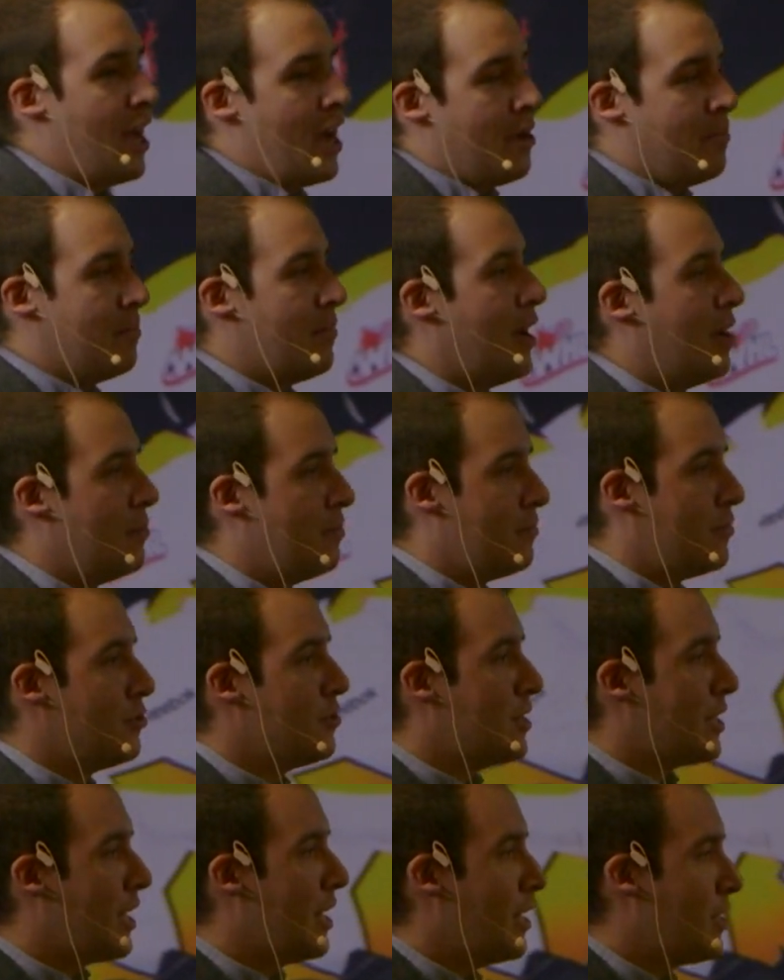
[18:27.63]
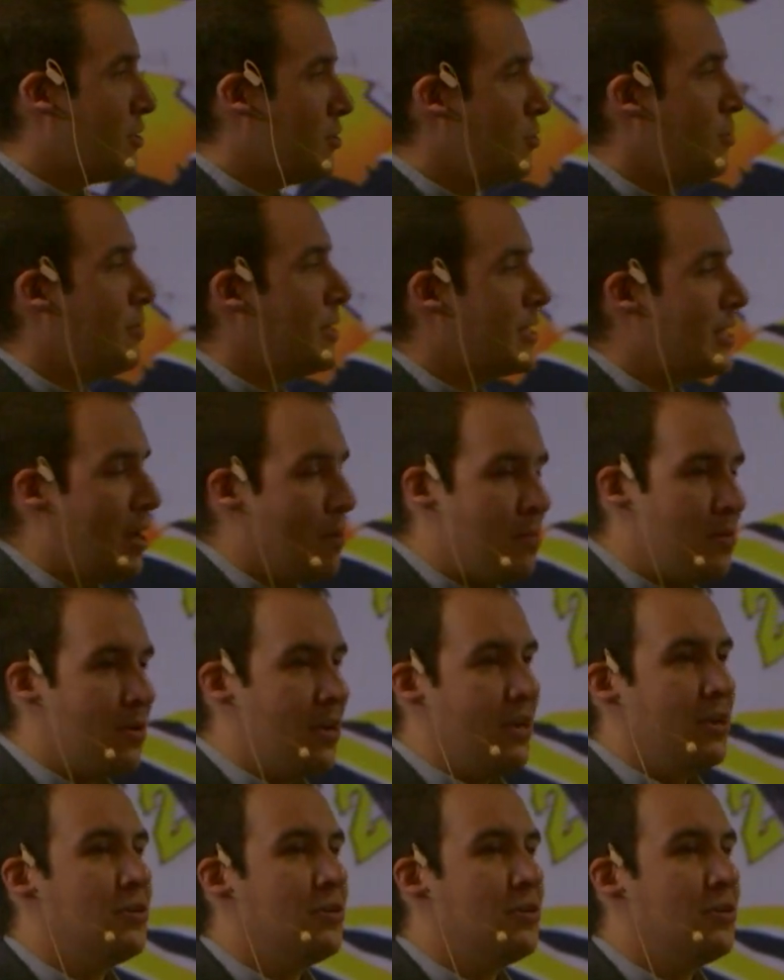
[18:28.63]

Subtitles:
I'm using an extreme example.